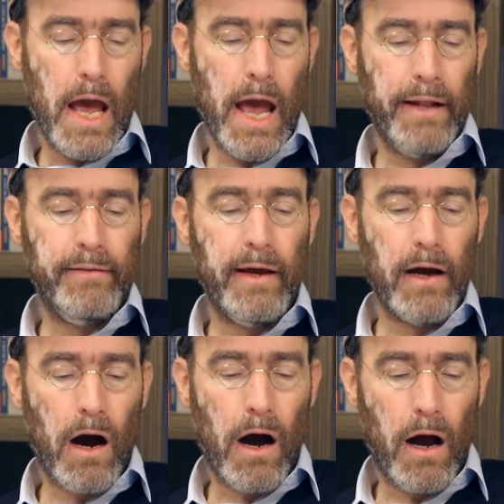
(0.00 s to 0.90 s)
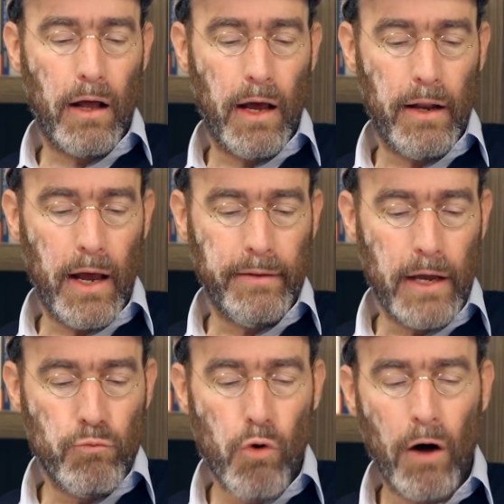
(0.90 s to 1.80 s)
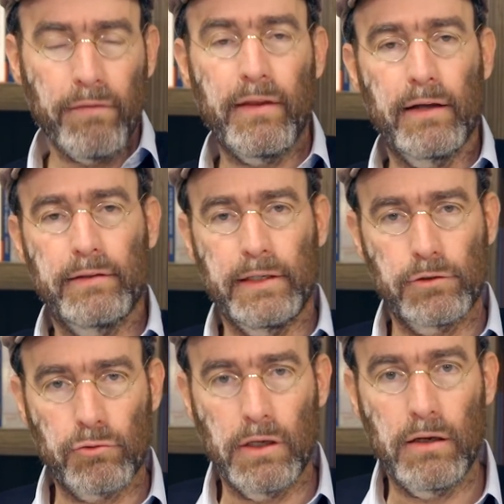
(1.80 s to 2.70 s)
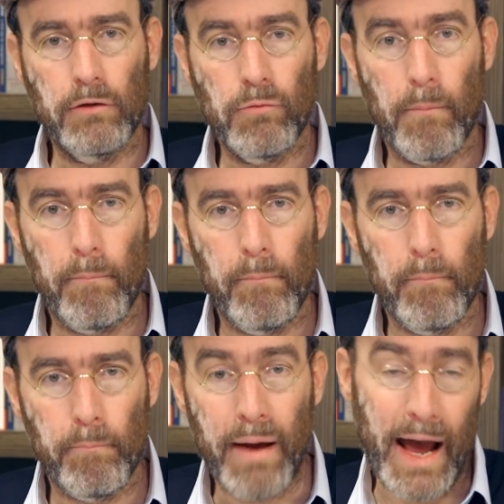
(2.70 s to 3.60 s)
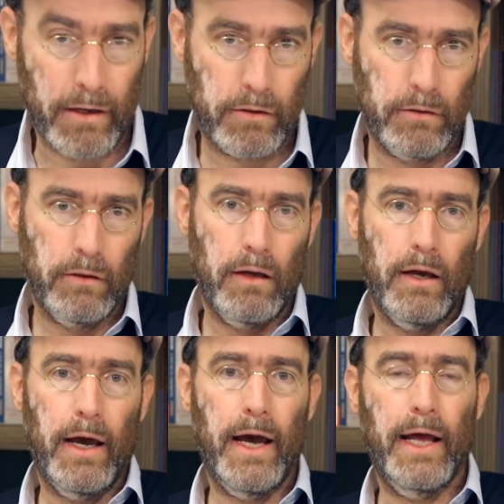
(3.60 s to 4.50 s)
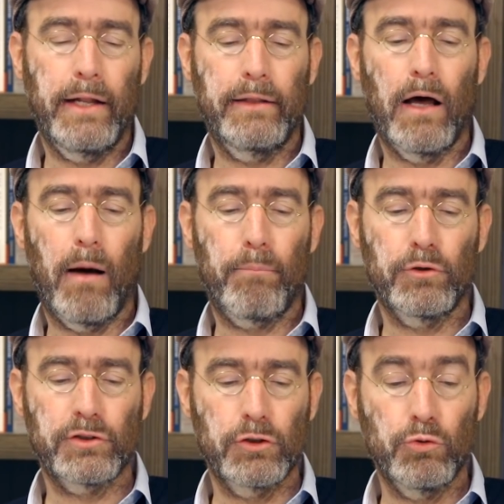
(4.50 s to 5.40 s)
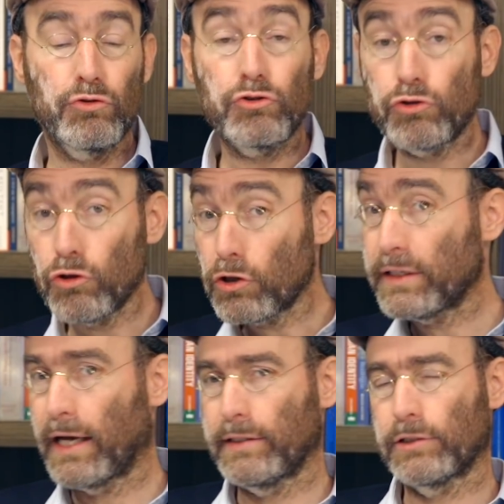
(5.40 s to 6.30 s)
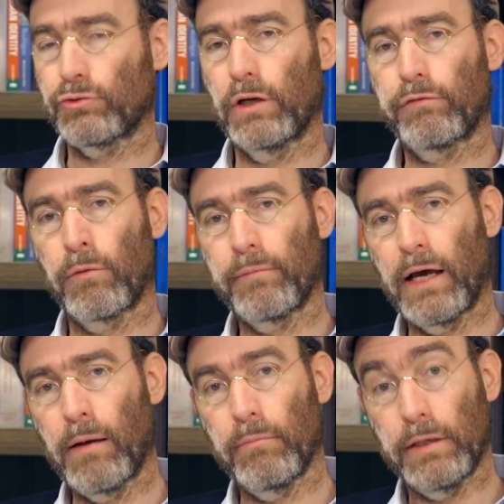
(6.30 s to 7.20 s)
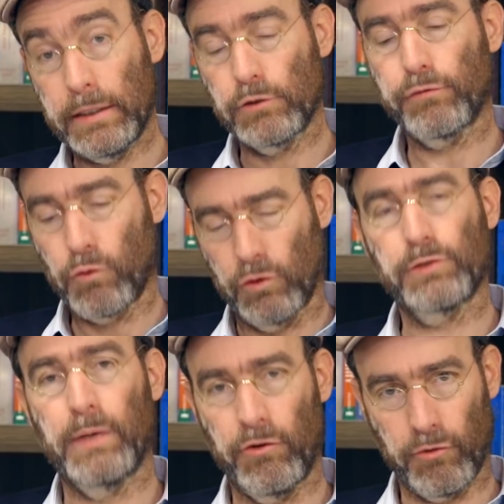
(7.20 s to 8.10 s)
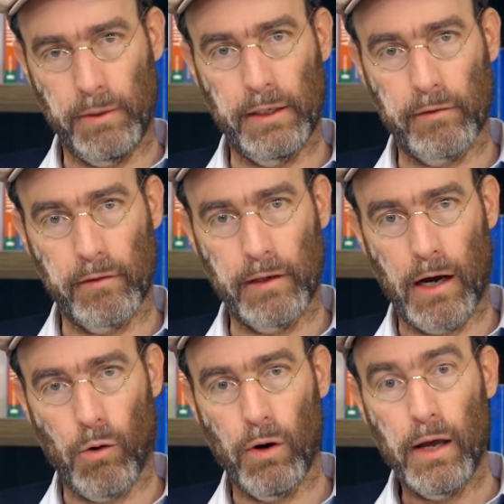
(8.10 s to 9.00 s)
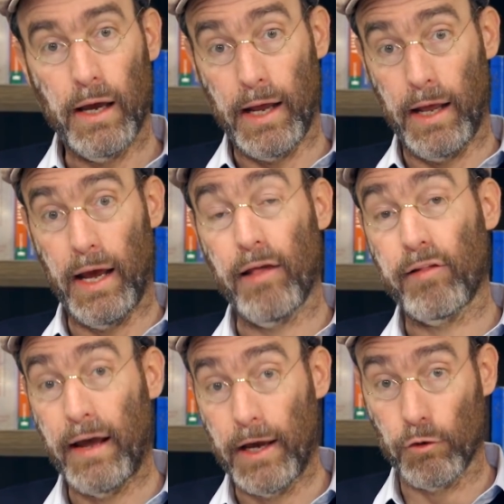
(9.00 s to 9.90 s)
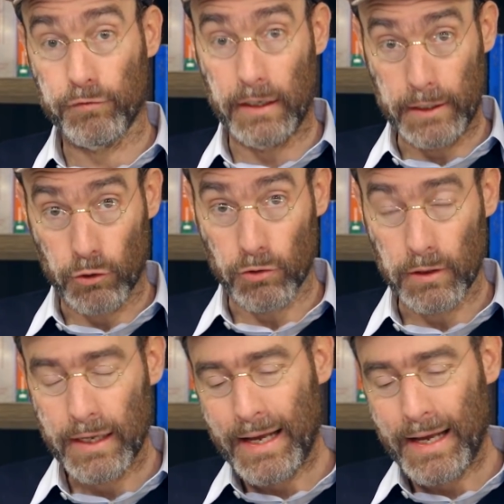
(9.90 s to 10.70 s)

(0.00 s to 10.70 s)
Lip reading: And they want that Israel back. And the person who took that Israel from them is, of course, Benjamin Netanyahu, as the head of the Likud.